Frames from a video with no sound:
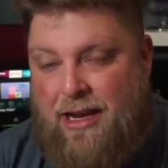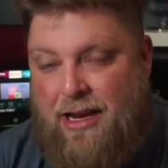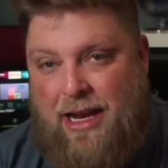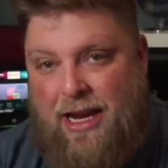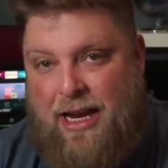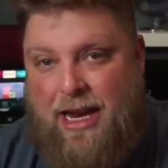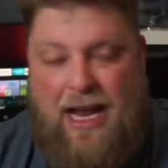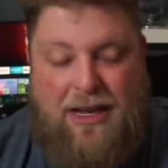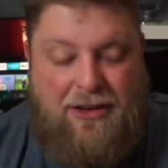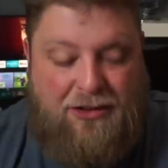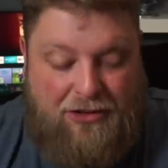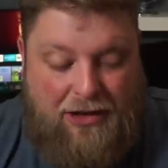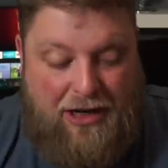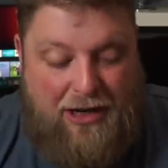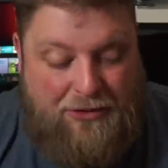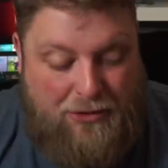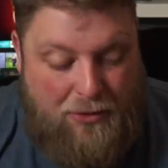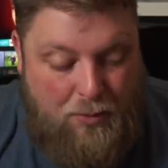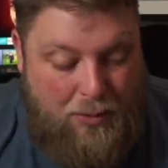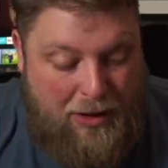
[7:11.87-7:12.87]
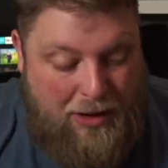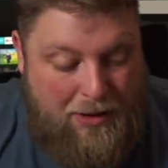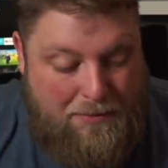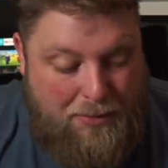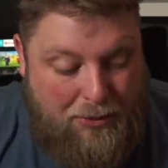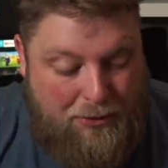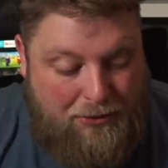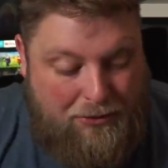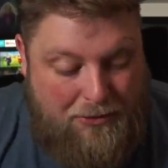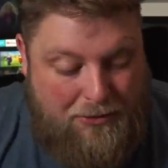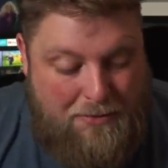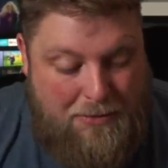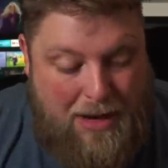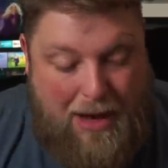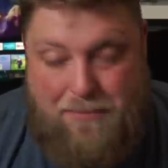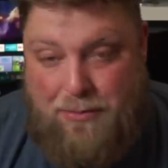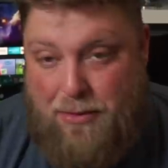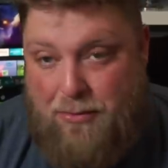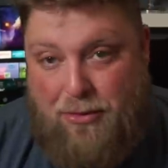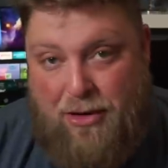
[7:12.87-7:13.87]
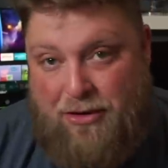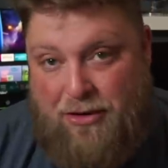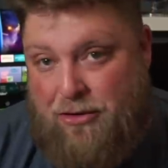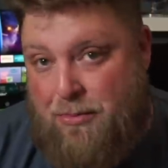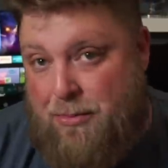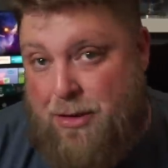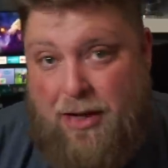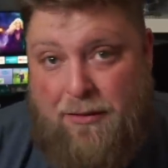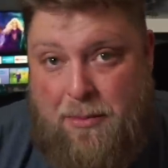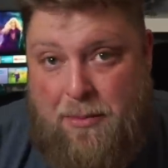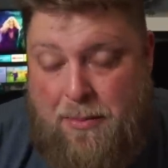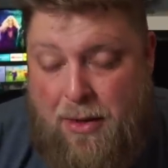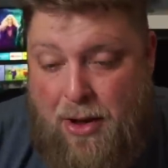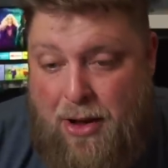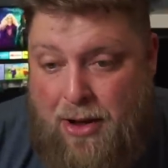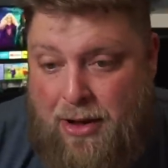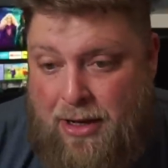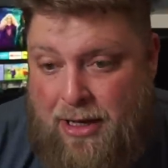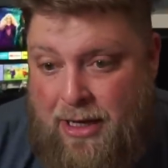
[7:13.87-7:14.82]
You can change them with a button mapper, but it's a bit of a ball